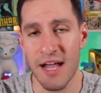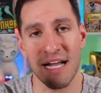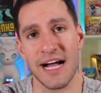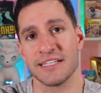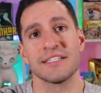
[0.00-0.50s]

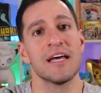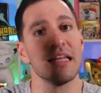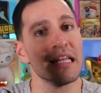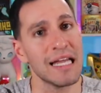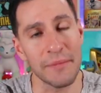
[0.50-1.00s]
Guys,
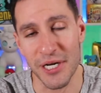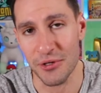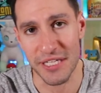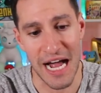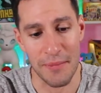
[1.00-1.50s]
let me know
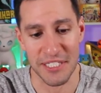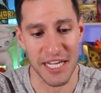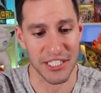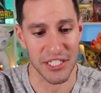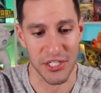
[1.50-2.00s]
in the comment
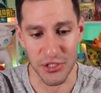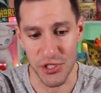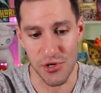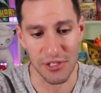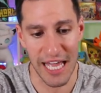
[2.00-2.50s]
section.
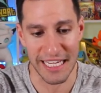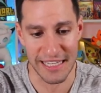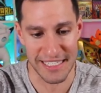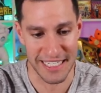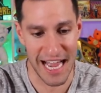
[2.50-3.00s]
Do you like
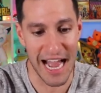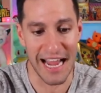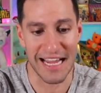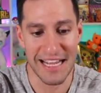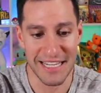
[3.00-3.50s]
this
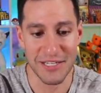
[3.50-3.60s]
guy?